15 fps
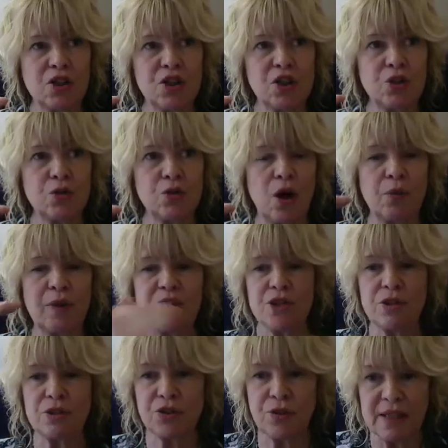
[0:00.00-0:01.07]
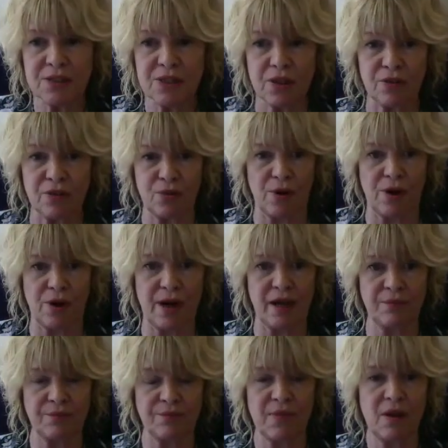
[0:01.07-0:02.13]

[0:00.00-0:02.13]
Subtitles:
to our regional transit authority.